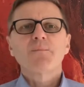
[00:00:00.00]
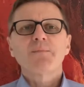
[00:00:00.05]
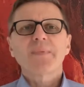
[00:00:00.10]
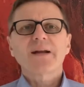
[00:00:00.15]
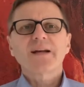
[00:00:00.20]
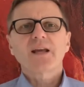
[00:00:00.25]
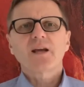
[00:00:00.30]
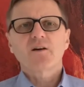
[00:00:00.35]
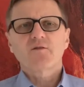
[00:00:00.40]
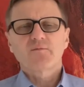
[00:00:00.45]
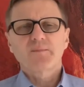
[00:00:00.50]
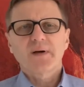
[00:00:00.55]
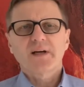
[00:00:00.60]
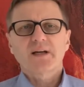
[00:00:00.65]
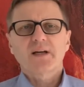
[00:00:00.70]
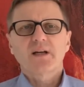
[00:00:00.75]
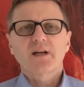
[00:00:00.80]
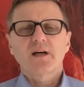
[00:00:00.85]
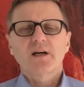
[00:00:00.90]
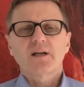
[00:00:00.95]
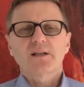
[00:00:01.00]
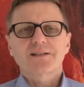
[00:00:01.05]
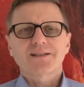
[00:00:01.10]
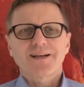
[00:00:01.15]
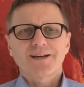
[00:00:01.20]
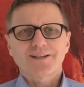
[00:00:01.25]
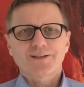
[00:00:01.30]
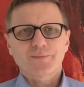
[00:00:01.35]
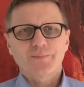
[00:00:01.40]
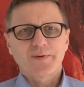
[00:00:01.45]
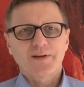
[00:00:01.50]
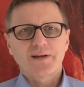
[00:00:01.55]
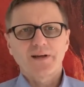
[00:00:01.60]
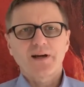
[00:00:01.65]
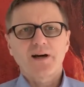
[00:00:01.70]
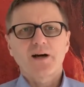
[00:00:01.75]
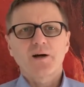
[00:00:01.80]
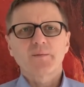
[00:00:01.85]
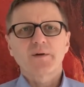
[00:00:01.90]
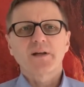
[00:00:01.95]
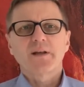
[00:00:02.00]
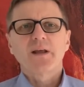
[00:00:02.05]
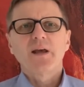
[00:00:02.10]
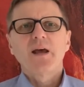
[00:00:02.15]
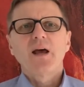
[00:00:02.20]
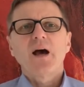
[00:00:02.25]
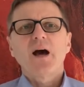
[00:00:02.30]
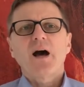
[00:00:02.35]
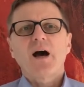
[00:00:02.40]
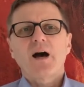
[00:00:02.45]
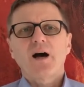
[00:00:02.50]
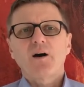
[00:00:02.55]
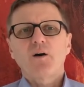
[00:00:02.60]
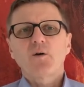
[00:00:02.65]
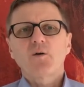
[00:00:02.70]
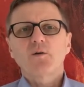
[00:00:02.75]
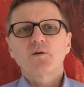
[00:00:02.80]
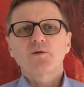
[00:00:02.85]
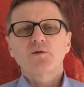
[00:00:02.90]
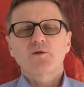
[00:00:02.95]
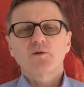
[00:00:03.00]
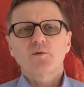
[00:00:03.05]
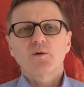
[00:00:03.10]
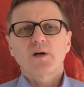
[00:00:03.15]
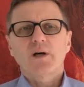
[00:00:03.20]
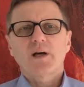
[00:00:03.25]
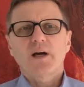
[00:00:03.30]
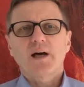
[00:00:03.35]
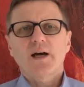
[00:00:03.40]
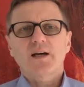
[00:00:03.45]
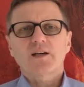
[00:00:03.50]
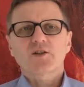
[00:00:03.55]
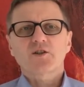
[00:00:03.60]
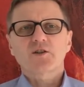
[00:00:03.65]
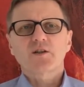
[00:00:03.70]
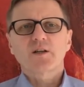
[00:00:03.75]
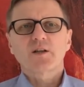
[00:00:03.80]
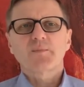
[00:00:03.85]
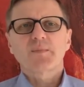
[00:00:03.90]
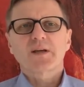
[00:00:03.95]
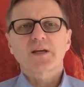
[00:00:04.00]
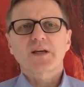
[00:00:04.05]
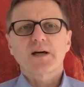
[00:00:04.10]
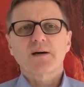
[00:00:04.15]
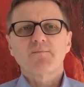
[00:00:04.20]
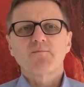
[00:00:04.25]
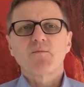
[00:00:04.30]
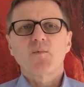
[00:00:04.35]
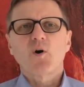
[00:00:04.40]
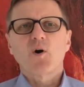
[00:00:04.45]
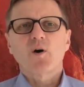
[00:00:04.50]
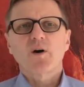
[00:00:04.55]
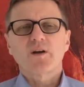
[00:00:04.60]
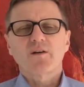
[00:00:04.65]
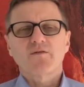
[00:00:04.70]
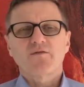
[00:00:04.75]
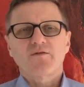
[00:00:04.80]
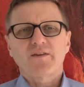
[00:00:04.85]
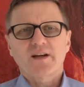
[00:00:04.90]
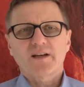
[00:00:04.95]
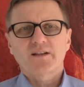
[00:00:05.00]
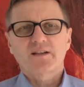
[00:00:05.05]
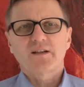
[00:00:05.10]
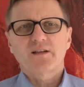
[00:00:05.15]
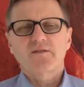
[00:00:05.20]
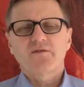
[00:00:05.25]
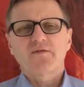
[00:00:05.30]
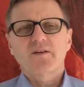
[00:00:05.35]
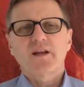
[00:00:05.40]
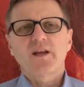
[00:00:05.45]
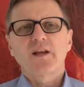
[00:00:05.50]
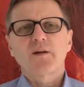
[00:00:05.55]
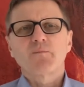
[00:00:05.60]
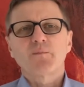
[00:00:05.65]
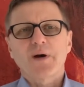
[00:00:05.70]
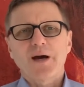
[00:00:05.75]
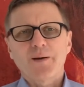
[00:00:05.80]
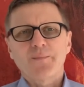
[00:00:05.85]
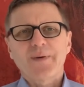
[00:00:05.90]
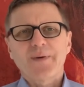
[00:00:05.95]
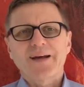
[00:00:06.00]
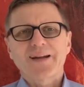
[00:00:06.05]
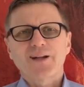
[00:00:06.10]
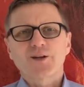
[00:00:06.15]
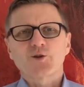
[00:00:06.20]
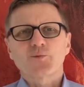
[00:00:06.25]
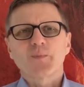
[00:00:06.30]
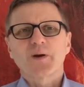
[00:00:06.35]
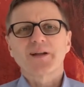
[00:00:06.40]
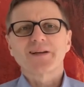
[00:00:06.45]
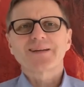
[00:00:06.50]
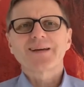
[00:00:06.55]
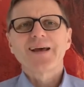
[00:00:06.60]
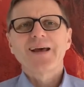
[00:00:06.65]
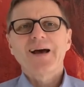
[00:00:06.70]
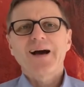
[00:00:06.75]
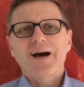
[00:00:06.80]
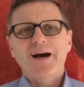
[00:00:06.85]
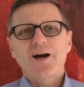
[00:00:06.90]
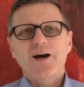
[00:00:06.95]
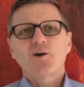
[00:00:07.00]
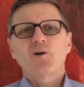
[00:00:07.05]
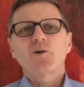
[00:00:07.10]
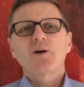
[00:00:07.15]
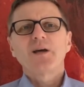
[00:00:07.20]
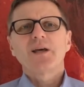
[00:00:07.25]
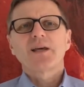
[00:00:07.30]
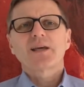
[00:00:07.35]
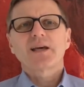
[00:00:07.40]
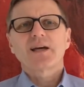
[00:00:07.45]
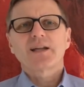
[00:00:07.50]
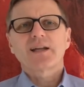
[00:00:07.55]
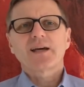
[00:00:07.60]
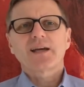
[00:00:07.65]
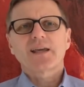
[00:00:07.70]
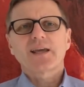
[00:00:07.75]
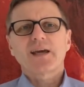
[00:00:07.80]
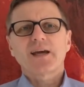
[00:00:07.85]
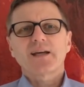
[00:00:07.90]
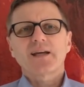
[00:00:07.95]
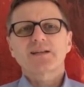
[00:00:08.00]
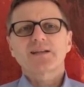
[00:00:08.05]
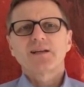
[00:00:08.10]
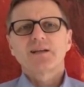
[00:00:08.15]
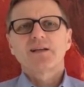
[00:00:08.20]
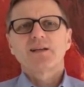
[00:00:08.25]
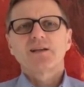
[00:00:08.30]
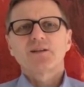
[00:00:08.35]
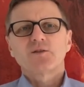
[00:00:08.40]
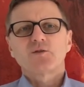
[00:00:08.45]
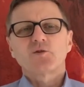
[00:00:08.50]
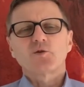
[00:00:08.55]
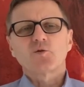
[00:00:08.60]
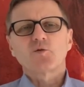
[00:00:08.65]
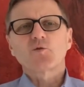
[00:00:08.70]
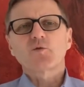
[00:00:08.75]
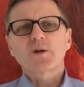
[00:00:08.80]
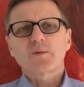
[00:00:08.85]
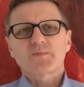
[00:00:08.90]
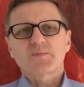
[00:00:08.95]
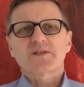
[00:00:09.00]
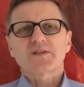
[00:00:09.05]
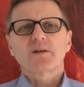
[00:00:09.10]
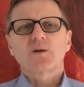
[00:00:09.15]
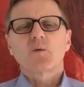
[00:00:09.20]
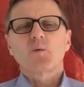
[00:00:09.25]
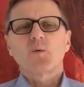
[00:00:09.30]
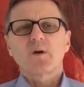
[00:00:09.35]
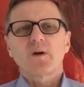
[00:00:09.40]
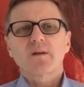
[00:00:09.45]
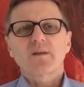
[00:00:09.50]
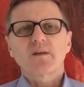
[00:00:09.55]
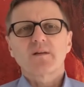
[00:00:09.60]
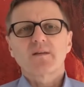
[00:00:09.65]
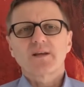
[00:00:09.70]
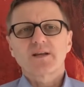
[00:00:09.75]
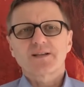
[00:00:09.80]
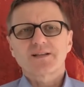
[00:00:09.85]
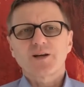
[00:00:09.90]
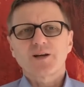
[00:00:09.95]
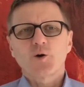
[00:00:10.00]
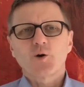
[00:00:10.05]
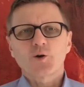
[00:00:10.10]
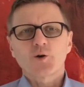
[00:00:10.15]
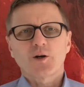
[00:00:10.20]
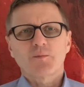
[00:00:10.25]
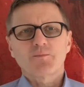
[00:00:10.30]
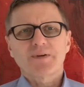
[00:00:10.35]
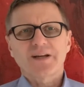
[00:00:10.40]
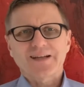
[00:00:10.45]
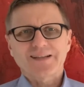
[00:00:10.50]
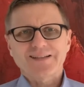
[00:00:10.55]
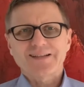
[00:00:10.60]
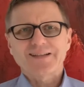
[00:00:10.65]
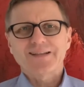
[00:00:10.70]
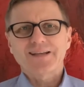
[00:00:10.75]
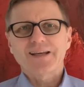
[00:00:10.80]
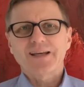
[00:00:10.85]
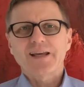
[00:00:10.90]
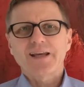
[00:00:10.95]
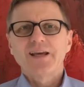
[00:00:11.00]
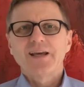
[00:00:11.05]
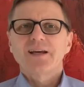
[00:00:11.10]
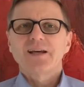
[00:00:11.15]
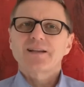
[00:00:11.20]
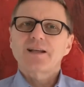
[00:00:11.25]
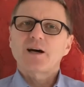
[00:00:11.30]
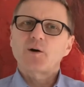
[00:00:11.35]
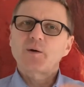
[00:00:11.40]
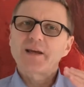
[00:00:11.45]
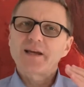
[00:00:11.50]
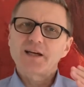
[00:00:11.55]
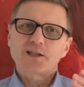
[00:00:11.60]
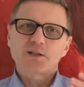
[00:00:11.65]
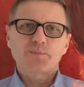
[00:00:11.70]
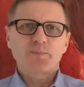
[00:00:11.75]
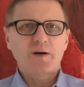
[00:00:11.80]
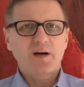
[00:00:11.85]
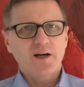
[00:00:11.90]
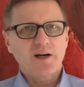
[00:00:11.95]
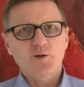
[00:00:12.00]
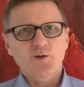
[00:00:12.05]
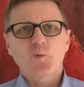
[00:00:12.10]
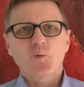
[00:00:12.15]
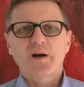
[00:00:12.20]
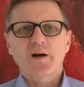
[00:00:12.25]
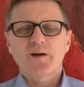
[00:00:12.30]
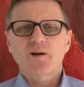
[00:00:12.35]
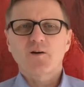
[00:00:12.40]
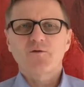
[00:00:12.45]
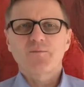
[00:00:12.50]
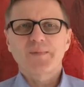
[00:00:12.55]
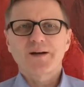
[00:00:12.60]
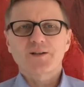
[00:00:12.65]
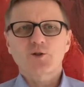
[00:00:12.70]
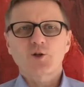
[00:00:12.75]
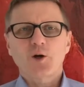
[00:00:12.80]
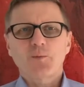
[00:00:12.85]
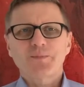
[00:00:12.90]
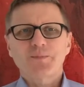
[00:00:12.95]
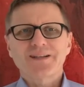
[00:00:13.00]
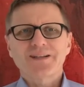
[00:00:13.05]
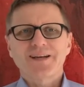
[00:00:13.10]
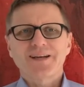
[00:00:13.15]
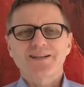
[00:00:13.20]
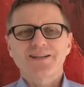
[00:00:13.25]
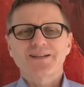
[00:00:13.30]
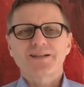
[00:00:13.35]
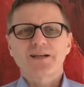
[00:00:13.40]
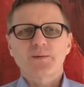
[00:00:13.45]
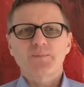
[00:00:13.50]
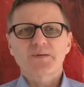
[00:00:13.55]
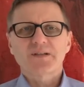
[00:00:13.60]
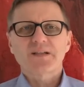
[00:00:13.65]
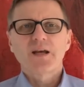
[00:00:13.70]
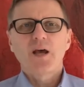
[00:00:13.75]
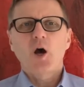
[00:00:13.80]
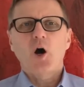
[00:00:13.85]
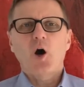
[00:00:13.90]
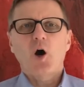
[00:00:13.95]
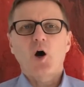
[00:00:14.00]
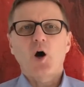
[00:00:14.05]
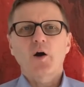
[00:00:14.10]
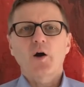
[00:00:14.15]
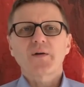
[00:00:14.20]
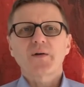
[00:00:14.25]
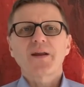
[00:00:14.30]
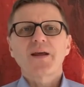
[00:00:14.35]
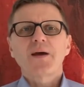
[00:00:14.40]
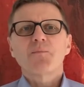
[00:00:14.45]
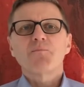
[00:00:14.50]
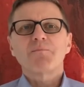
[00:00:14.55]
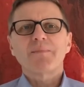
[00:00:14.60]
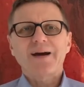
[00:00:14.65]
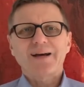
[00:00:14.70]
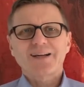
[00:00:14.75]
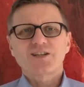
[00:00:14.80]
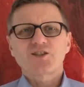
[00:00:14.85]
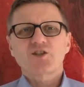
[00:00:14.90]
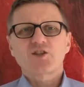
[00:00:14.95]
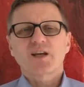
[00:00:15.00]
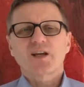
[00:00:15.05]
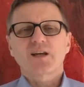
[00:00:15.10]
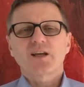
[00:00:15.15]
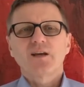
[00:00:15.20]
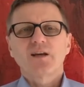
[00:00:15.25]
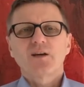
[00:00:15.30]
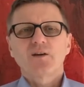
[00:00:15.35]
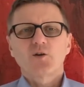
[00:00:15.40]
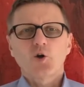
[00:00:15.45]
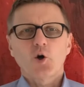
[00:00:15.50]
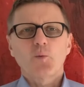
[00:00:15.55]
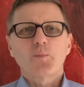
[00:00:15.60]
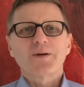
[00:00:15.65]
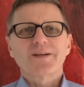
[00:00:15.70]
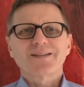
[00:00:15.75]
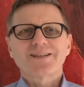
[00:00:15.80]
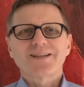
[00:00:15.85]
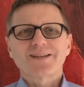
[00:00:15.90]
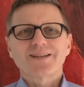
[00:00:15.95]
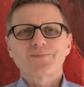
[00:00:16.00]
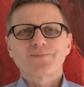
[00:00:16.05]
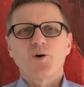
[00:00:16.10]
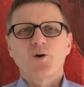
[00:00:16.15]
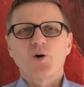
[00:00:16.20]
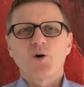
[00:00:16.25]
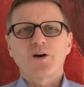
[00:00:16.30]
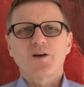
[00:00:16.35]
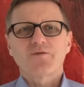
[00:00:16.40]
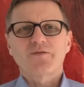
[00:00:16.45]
Many of my clients ask me, Armin, how do I actually become more effective in my management? How can I get to grips with this whole complexity? Now, here's part one of my top 10 tips on managing your business more